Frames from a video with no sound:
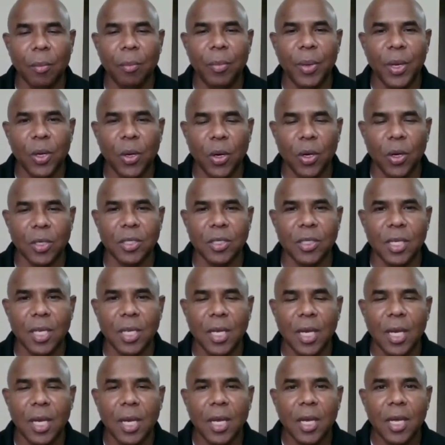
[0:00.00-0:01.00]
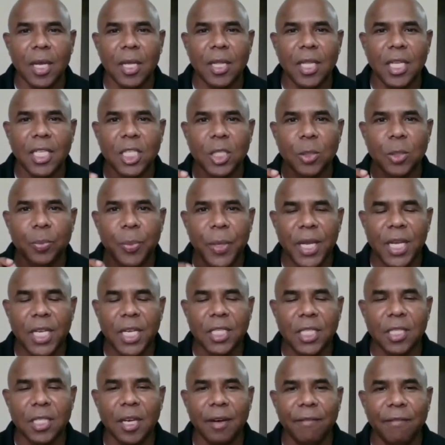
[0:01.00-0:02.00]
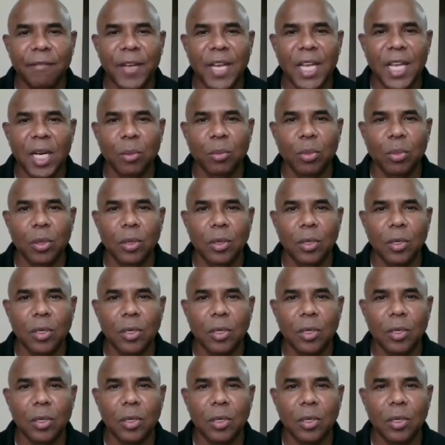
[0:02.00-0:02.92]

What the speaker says: because the space available